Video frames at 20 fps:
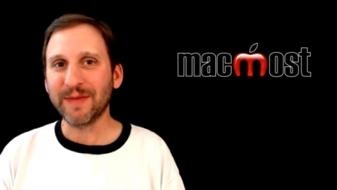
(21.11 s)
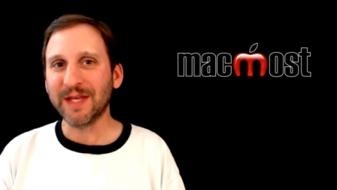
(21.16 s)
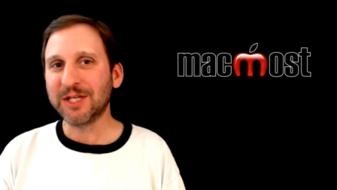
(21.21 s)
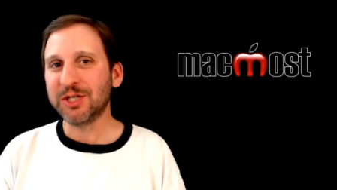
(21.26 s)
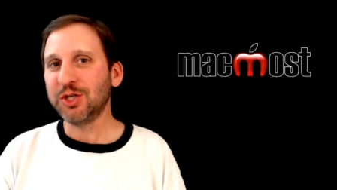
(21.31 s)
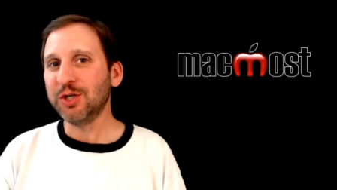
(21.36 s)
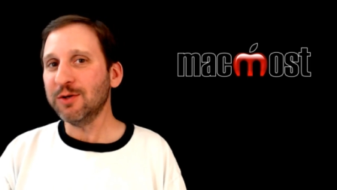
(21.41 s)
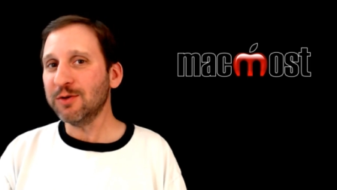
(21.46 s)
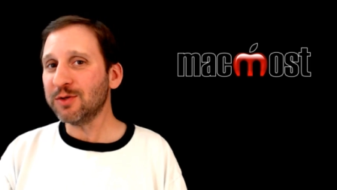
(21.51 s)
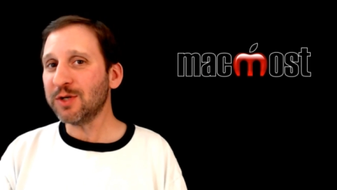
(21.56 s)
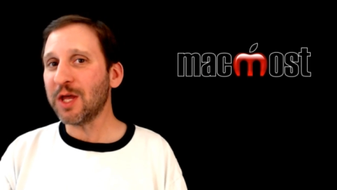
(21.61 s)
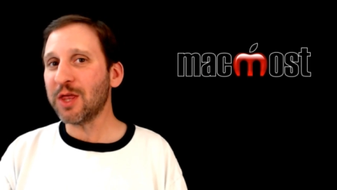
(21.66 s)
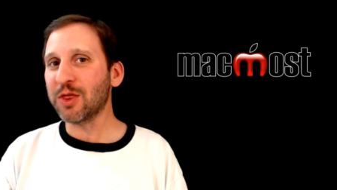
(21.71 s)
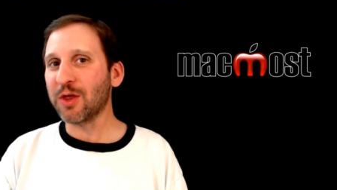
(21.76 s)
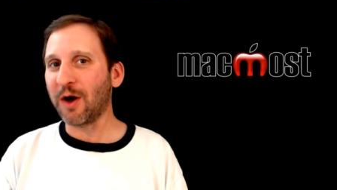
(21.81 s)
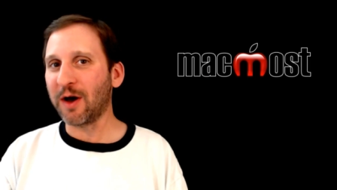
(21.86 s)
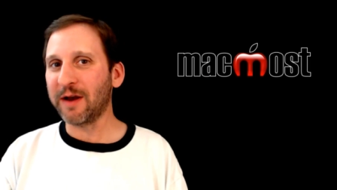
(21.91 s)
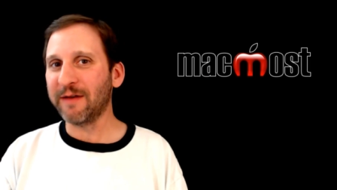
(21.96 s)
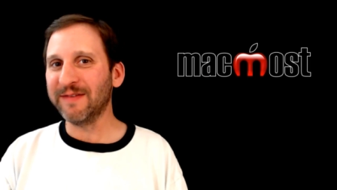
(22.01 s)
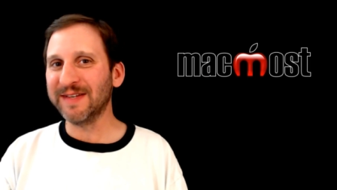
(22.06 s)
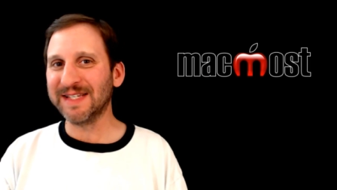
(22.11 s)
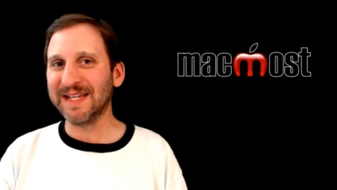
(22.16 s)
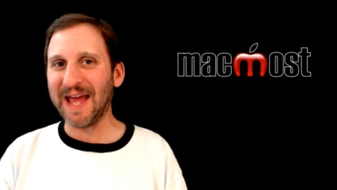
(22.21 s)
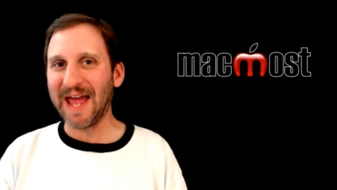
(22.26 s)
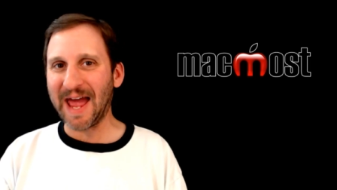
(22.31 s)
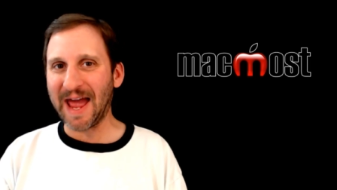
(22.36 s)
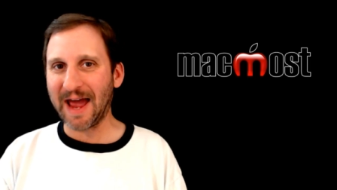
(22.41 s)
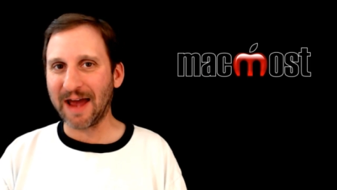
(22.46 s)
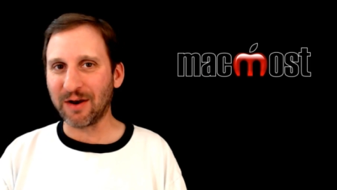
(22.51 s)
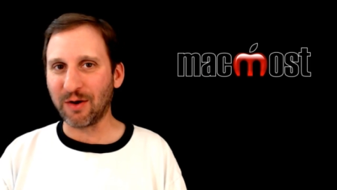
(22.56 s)
It's usually thought of as an
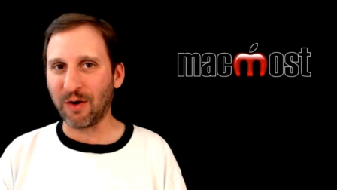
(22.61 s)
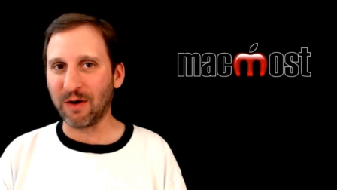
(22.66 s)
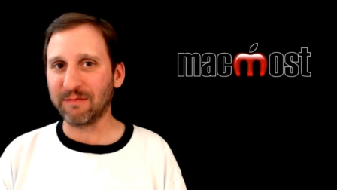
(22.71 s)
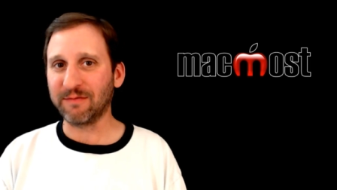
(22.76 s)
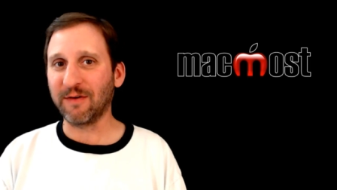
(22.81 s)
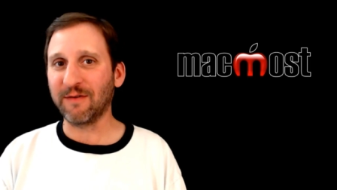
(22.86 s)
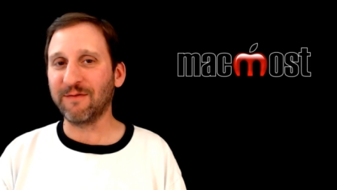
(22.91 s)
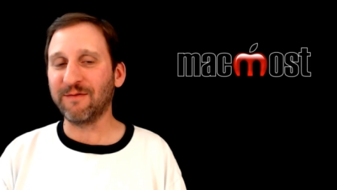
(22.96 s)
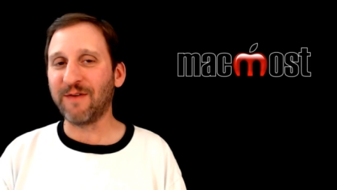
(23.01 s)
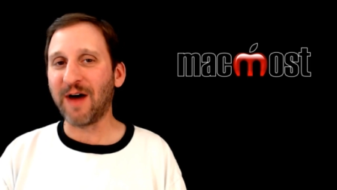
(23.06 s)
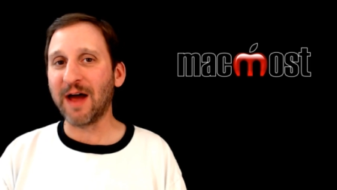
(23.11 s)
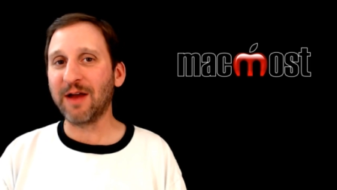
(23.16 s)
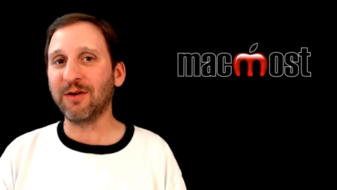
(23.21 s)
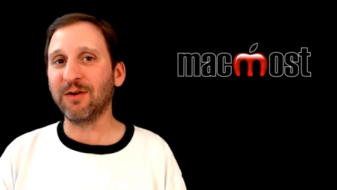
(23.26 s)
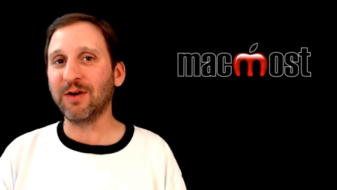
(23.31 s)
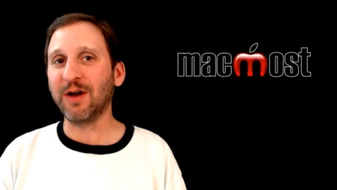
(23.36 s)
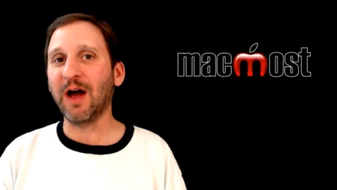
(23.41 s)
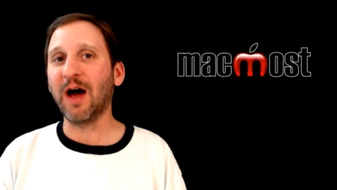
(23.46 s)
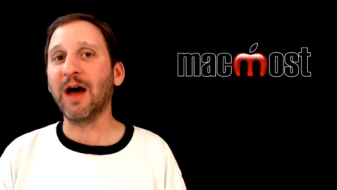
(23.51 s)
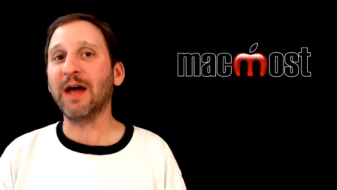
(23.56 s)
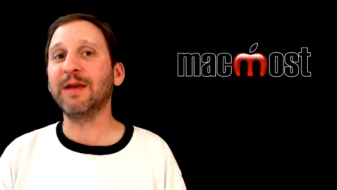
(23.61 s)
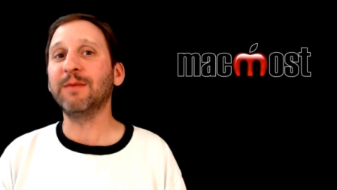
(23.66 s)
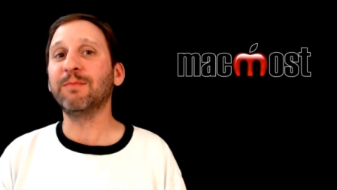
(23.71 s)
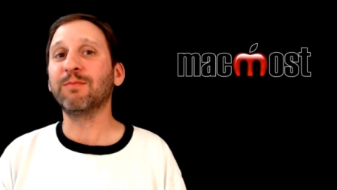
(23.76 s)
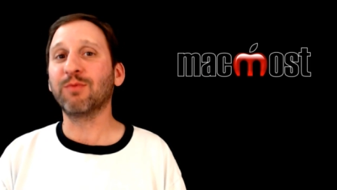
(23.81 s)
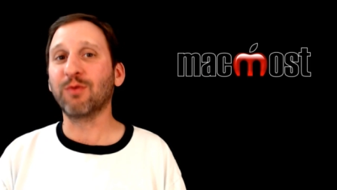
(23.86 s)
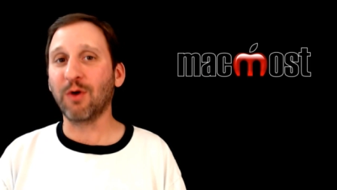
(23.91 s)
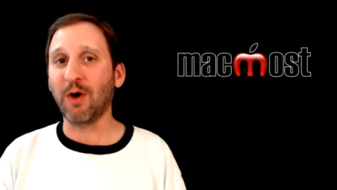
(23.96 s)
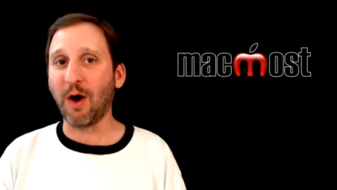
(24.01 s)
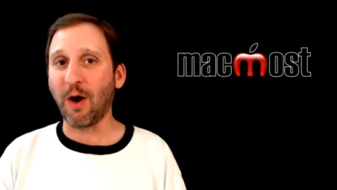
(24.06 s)
add-on for Final Cut
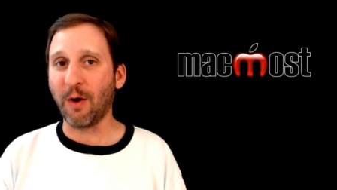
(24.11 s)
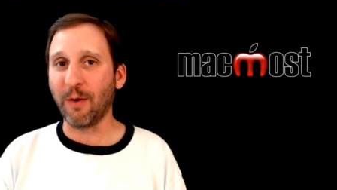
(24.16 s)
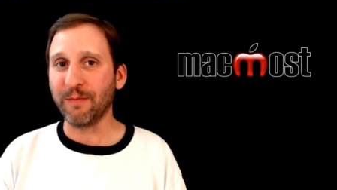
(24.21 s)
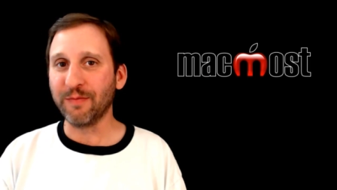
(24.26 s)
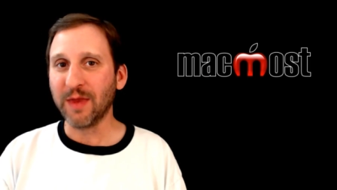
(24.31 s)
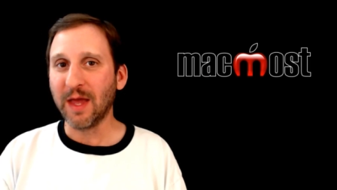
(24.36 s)
Pro.